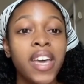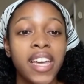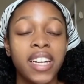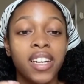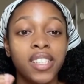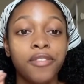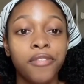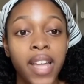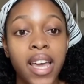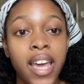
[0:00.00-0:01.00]
It doesn't
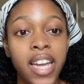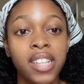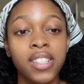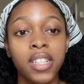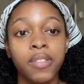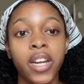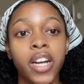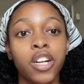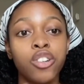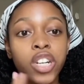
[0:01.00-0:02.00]
flake. It doesn't leave the
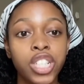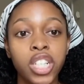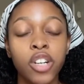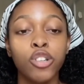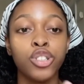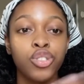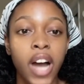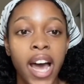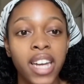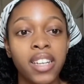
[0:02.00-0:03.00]
hair crunchy or
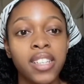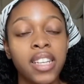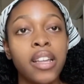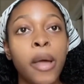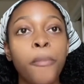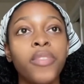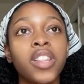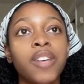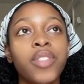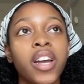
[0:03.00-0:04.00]
dry. It doesn't
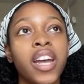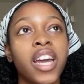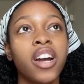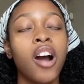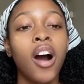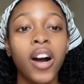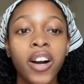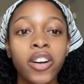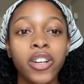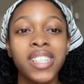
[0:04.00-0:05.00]
leave their hair
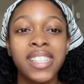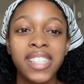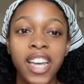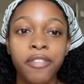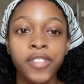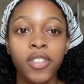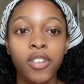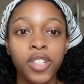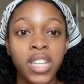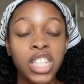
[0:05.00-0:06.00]
hard or stiff. So
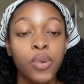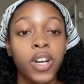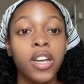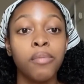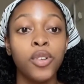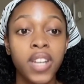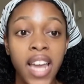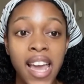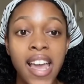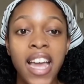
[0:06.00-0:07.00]
those are things you want to
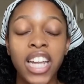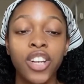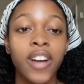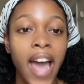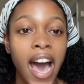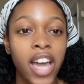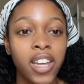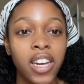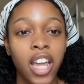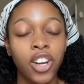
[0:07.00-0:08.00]
communicate in your ad
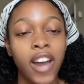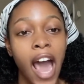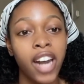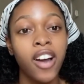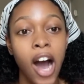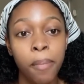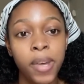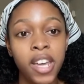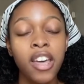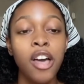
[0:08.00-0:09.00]
and in your ad
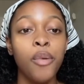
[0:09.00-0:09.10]
copy.